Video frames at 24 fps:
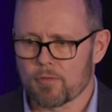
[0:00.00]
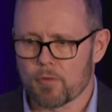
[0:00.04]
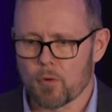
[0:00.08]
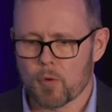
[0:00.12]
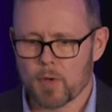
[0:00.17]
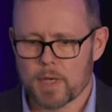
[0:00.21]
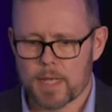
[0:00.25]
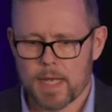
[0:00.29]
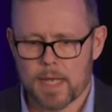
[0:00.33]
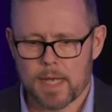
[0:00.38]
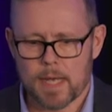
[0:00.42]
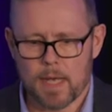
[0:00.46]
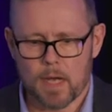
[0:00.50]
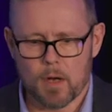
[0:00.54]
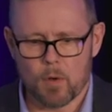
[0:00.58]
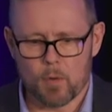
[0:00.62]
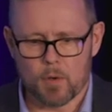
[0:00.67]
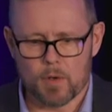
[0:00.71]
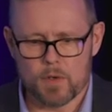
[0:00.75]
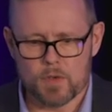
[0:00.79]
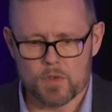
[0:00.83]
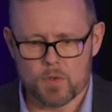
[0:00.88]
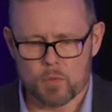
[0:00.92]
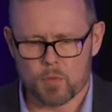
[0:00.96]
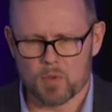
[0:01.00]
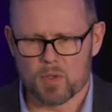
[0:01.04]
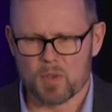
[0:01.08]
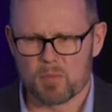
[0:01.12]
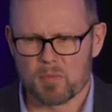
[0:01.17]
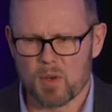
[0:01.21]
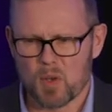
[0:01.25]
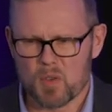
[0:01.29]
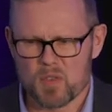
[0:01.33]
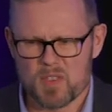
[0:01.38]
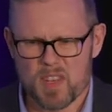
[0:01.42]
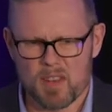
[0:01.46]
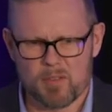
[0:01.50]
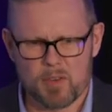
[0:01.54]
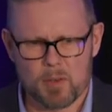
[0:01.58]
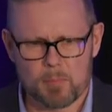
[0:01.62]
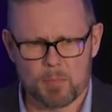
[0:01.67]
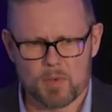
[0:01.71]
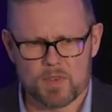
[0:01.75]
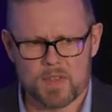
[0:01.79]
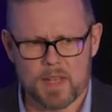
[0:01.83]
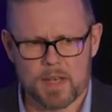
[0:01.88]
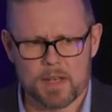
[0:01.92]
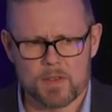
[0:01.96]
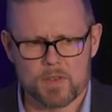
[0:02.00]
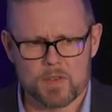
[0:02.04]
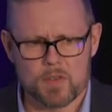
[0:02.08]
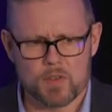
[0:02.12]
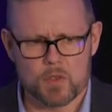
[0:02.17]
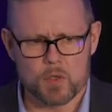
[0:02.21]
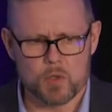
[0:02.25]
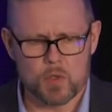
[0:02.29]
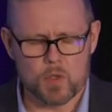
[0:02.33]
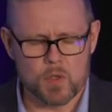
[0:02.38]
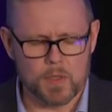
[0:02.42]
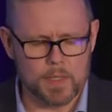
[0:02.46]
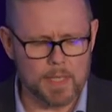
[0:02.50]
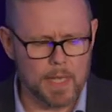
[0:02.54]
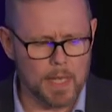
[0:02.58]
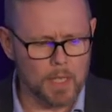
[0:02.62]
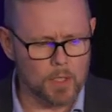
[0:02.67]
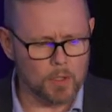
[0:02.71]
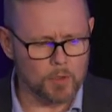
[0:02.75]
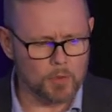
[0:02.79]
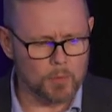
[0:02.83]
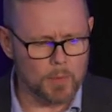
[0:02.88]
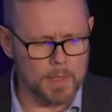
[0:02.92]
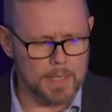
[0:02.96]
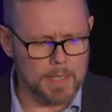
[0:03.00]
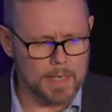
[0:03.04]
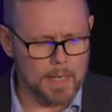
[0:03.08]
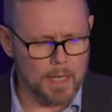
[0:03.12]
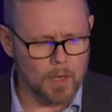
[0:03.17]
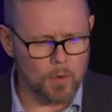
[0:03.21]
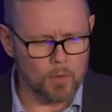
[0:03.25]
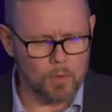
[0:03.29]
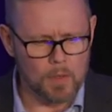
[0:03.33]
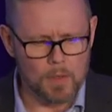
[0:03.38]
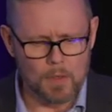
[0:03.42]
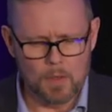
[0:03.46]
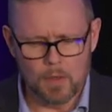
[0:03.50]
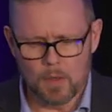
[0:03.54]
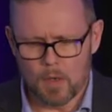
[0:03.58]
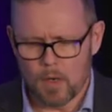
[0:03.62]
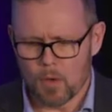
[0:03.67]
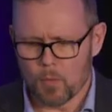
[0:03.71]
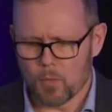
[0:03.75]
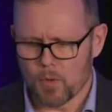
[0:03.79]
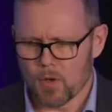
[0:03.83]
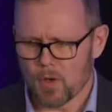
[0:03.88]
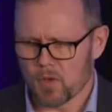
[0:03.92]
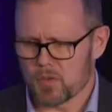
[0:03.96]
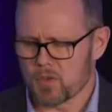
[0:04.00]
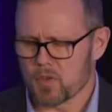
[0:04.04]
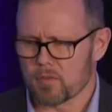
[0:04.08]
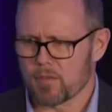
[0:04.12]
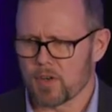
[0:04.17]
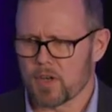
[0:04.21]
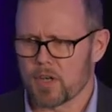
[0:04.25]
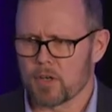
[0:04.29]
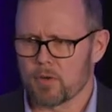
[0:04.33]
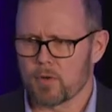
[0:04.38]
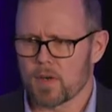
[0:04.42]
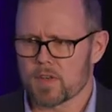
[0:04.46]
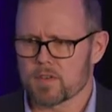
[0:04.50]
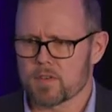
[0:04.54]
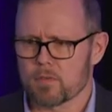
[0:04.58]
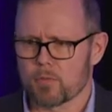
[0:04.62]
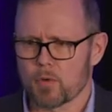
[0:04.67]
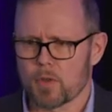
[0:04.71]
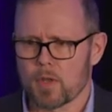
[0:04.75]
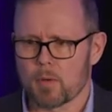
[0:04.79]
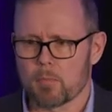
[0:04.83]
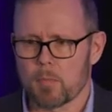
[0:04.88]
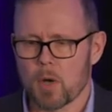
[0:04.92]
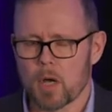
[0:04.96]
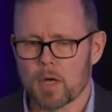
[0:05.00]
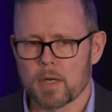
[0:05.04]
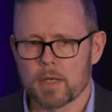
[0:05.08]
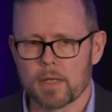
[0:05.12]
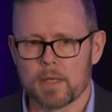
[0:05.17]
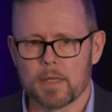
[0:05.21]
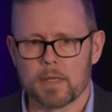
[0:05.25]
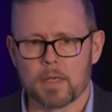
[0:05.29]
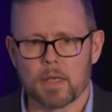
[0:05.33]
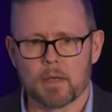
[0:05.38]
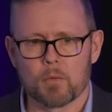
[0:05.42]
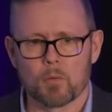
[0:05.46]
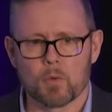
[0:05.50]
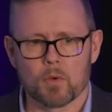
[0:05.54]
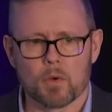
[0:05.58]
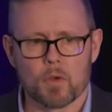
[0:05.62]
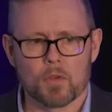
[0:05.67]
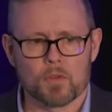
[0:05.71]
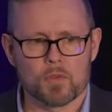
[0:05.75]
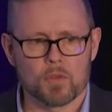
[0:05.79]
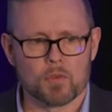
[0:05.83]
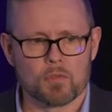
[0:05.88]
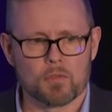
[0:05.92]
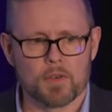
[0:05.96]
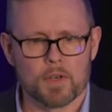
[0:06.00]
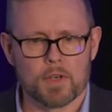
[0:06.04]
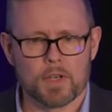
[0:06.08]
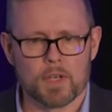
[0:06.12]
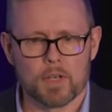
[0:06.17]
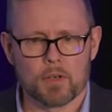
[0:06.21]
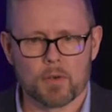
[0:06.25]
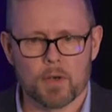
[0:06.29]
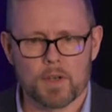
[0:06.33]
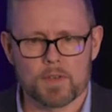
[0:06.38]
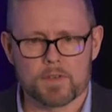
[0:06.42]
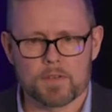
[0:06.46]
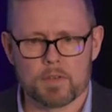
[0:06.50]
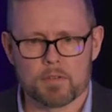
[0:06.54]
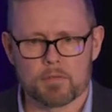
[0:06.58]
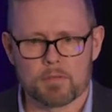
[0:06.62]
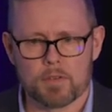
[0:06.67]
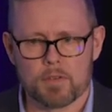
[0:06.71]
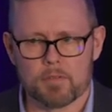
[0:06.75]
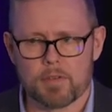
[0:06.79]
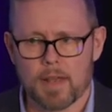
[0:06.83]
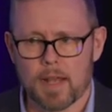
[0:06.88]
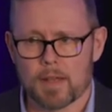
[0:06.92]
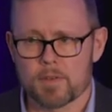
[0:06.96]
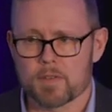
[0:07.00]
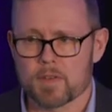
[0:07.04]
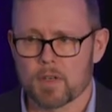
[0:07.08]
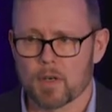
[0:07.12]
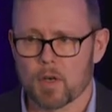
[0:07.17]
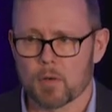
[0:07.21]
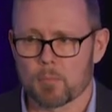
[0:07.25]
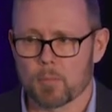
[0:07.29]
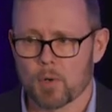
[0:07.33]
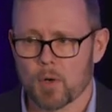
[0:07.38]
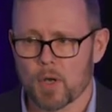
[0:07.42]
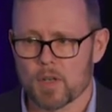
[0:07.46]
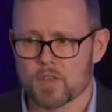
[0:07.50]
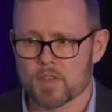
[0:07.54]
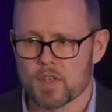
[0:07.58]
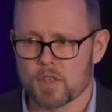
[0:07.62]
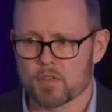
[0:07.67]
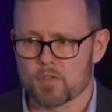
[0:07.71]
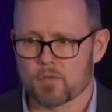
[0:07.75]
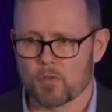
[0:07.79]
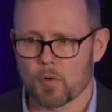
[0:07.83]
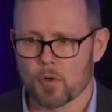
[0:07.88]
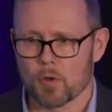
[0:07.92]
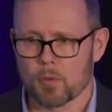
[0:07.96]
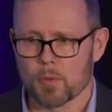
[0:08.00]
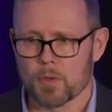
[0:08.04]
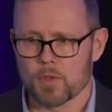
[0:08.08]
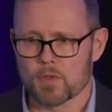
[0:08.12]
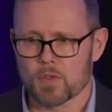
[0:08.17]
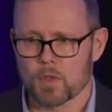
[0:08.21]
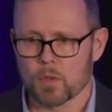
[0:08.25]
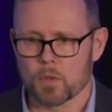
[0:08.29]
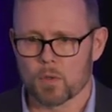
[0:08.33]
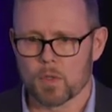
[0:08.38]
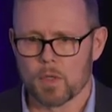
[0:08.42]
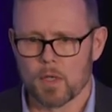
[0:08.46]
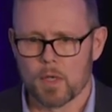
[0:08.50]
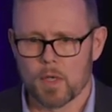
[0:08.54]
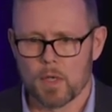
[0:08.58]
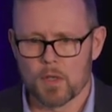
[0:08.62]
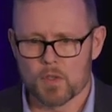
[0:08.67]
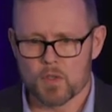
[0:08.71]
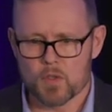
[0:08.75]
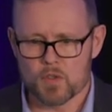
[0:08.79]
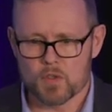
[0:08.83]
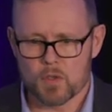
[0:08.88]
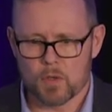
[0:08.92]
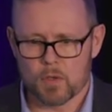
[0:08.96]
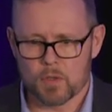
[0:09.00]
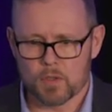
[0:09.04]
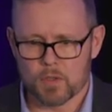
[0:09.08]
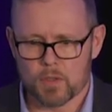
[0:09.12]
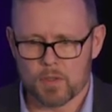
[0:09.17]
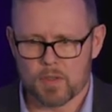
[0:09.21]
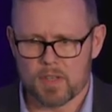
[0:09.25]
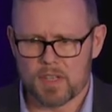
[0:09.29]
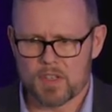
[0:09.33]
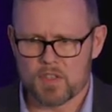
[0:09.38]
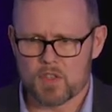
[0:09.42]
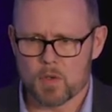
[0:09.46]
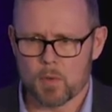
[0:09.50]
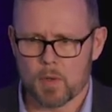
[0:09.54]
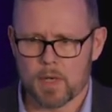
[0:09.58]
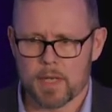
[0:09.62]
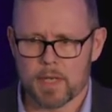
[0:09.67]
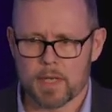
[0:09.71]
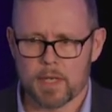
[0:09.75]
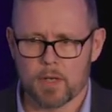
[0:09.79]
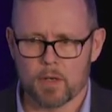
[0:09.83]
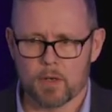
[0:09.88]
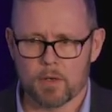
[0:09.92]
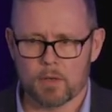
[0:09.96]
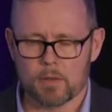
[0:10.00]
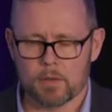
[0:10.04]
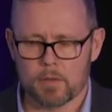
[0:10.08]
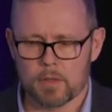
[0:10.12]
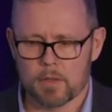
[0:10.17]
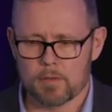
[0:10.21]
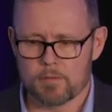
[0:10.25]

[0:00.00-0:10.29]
to forty-eight hours. We're about seventy percent institutionally held right now. We're also very aggressive with our marketing, and we're also very aggressive advancing our projects forward. So those are all good things you want to hear